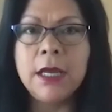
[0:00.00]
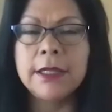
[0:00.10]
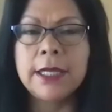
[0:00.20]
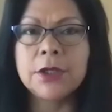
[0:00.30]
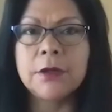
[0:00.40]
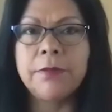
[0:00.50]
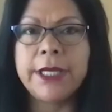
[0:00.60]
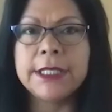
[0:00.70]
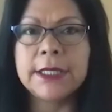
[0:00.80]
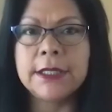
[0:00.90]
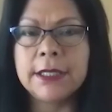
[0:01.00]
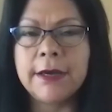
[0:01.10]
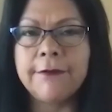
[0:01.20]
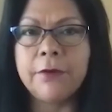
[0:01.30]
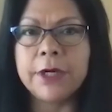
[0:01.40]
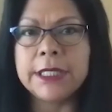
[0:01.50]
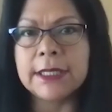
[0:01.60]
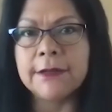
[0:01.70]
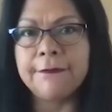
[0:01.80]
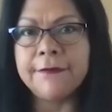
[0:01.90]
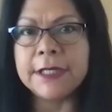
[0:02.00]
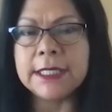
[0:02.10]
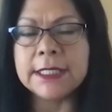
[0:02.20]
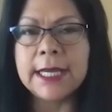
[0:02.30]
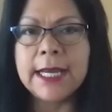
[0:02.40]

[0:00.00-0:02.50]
that took place in the 40s and the 50s.